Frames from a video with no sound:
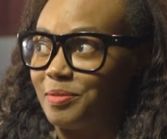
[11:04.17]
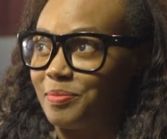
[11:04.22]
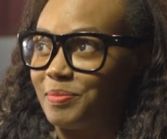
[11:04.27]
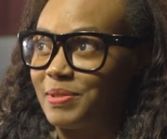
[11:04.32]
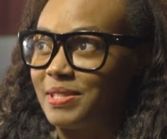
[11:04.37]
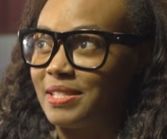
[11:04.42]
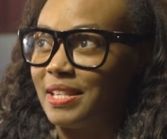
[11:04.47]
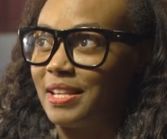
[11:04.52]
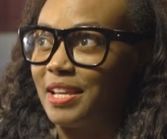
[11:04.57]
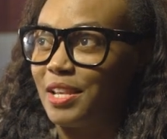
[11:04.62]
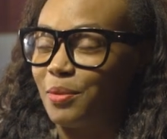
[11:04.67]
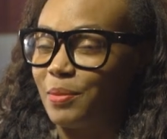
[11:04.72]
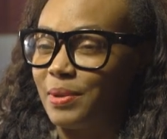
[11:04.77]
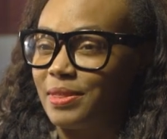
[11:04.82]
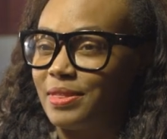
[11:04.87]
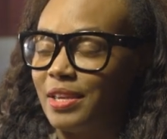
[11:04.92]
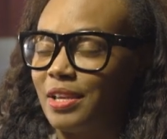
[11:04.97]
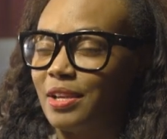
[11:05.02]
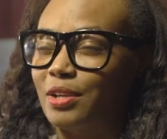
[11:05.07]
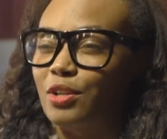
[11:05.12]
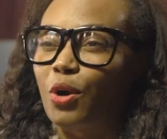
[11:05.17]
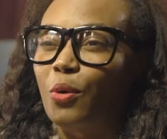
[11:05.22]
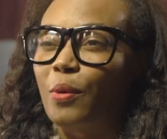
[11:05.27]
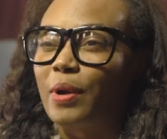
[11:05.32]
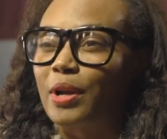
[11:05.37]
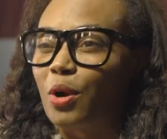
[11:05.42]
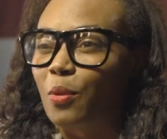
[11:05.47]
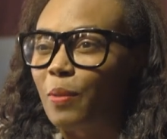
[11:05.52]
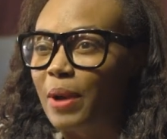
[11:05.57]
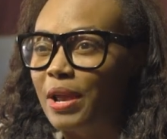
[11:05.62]
Sitting with it,
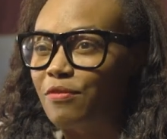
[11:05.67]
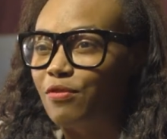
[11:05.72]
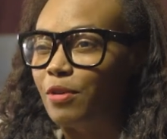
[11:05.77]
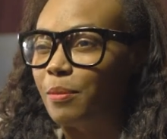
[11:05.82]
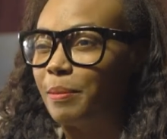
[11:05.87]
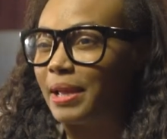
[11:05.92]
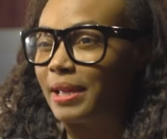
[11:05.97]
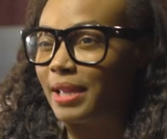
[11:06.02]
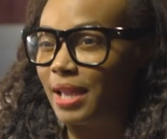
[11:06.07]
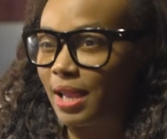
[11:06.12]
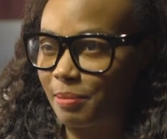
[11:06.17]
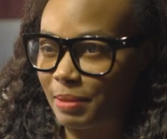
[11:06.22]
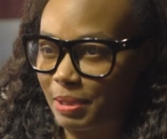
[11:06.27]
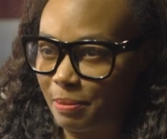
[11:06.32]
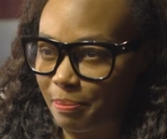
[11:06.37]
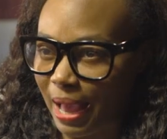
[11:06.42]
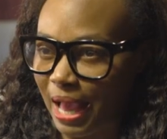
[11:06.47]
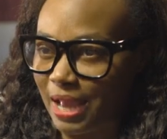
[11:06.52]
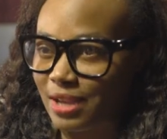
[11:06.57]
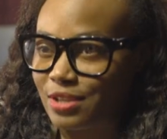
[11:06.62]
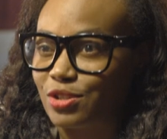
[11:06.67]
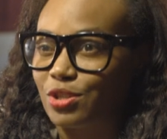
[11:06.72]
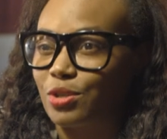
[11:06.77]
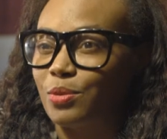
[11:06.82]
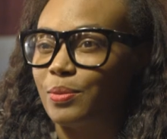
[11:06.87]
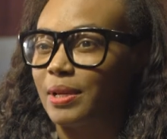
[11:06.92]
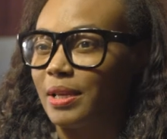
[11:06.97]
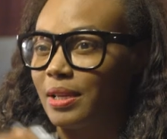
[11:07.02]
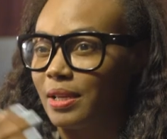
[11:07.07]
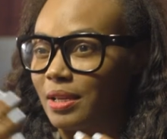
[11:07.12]
going away from it, coming back
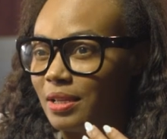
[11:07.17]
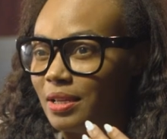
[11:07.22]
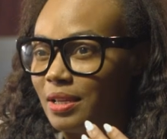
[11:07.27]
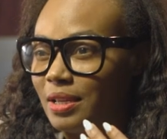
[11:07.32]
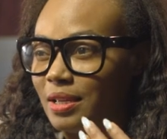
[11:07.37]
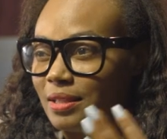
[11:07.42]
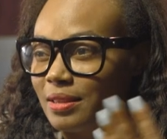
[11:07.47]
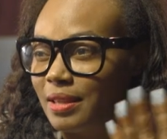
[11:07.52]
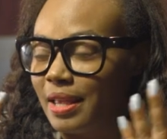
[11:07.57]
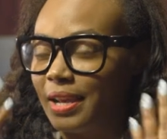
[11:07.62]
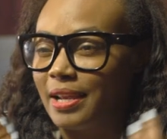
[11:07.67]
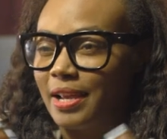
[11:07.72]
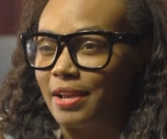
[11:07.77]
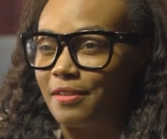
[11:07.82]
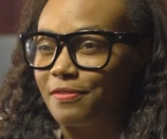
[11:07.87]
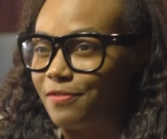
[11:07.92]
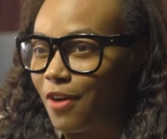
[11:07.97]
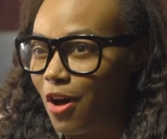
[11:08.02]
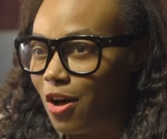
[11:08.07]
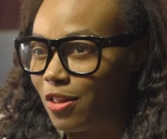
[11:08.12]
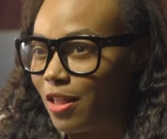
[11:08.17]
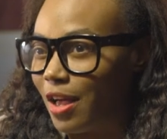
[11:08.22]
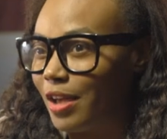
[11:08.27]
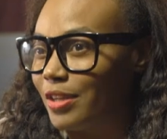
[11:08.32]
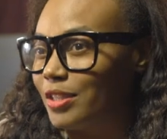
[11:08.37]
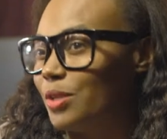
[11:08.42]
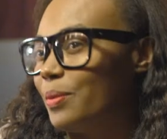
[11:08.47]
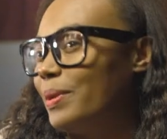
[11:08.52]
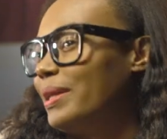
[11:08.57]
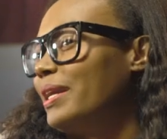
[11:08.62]
to it, letting it fall
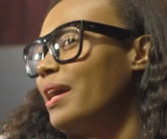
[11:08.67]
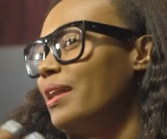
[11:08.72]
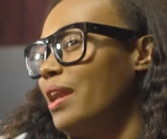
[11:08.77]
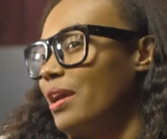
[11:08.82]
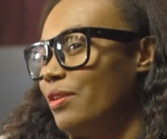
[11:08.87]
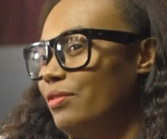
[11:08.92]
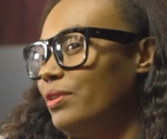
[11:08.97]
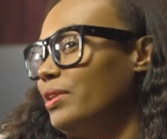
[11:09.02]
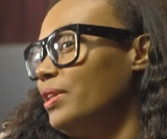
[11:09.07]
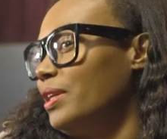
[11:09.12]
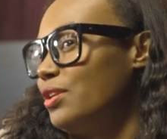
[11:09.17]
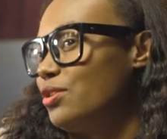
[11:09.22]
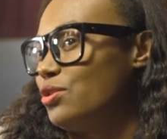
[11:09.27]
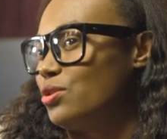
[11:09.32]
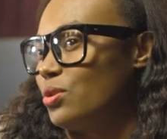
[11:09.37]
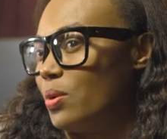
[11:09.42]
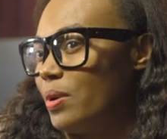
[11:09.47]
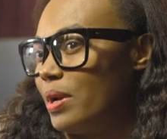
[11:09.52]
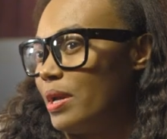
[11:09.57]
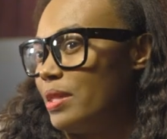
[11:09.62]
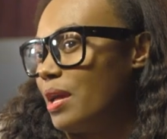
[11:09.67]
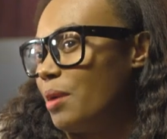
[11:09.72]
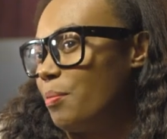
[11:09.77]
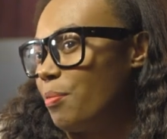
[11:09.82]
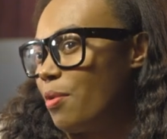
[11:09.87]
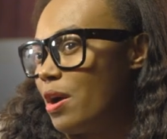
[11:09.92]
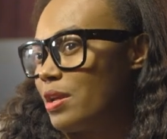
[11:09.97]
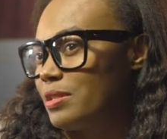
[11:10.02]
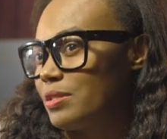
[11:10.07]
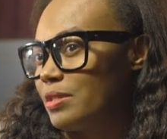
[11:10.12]
on you again, I really enjoy that
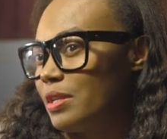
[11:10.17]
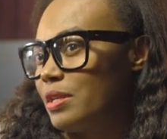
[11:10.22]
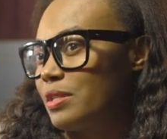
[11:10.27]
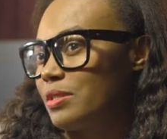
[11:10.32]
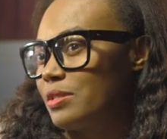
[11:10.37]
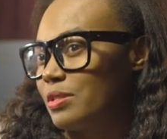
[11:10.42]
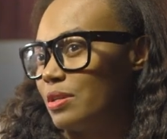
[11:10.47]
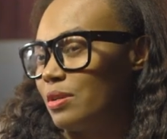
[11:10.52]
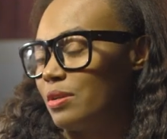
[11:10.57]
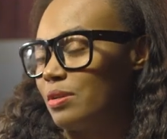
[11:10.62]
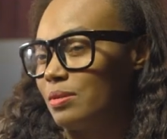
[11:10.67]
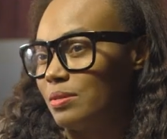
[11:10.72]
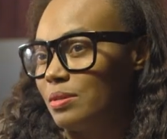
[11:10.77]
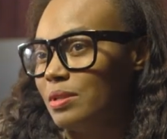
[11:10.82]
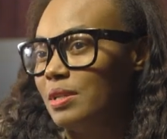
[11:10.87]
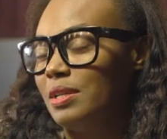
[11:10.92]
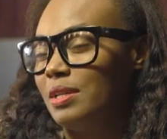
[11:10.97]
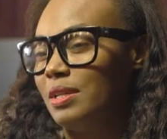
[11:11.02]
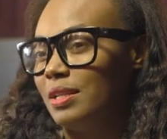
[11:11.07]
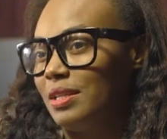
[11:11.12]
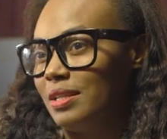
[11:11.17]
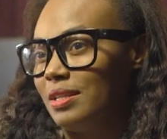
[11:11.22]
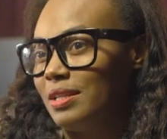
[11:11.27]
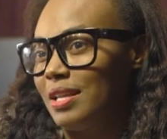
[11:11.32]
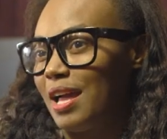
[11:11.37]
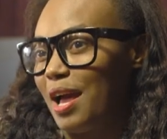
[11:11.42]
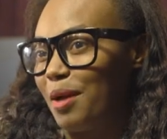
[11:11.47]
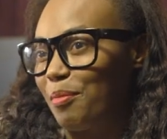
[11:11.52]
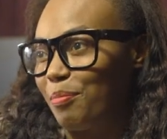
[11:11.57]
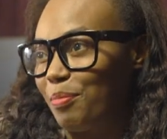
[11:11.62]
process. So
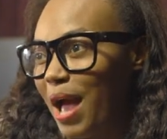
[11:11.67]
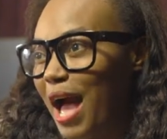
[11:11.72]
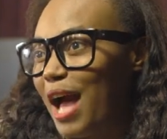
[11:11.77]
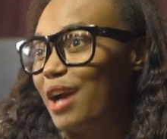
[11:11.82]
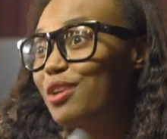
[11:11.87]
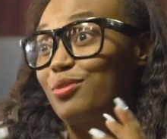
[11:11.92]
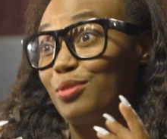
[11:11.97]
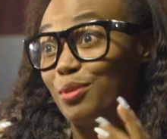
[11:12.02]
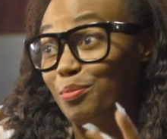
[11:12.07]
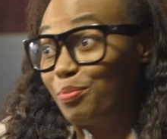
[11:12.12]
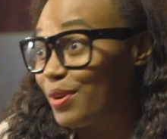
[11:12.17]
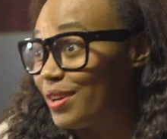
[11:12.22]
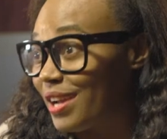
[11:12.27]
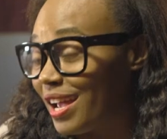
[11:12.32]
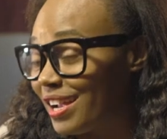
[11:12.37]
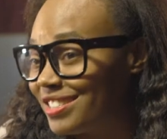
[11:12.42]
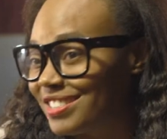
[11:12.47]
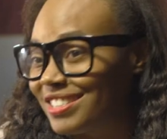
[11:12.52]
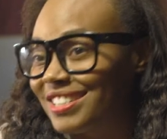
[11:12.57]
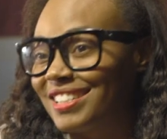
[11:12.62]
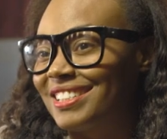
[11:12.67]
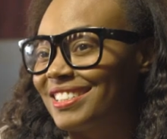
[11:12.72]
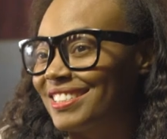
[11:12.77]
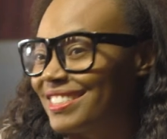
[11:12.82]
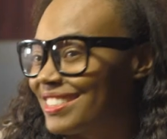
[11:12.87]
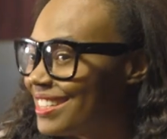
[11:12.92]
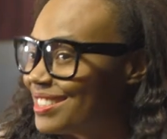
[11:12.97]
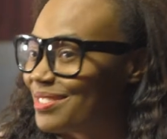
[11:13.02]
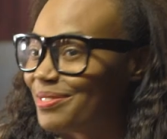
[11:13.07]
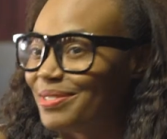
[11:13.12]
yeah, actual production,
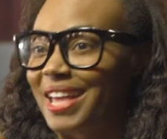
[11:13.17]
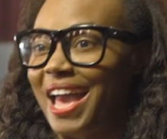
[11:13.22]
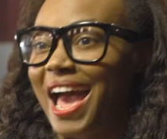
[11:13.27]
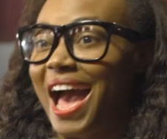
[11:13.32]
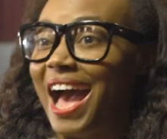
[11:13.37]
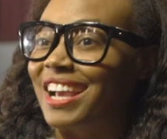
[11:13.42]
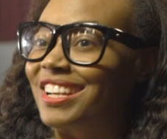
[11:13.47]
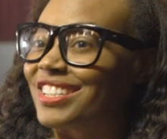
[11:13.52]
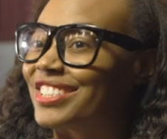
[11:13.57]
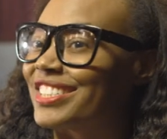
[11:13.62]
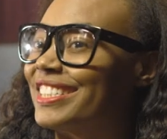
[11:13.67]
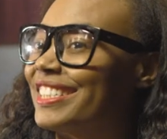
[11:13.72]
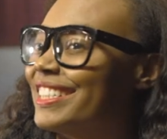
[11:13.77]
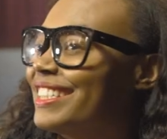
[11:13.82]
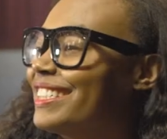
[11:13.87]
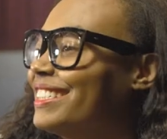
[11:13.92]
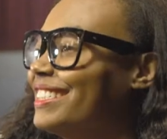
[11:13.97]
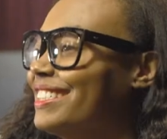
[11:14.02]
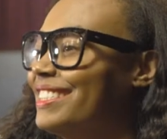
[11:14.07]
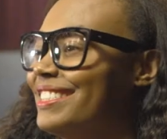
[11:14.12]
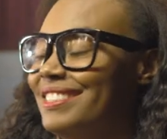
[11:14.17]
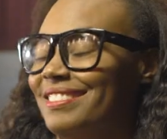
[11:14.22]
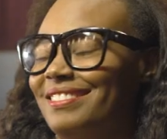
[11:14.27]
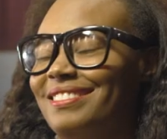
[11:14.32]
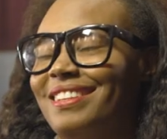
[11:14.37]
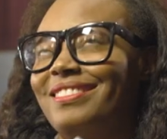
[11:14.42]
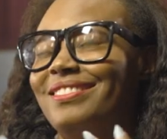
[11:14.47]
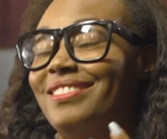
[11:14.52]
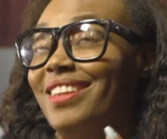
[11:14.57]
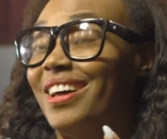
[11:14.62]
because that's where the action is,
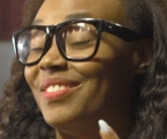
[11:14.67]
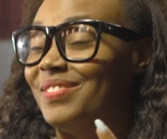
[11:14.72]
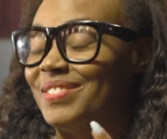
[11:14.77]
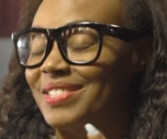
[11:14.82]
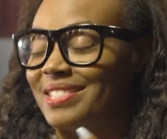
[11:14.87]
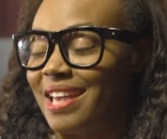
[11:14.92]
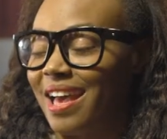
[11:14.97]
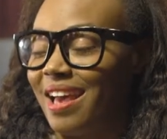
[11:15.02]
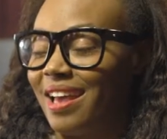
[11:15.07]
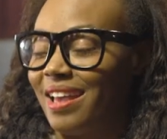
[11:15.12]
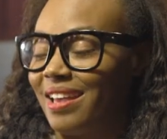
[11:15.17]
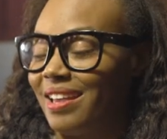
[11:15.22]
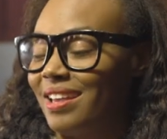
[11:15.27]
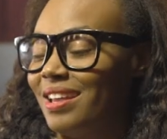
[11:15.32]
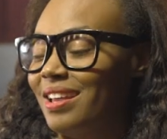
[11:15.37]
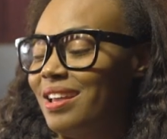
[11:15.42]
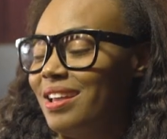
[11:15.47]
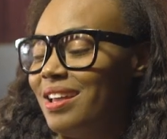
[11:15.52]
and I love set.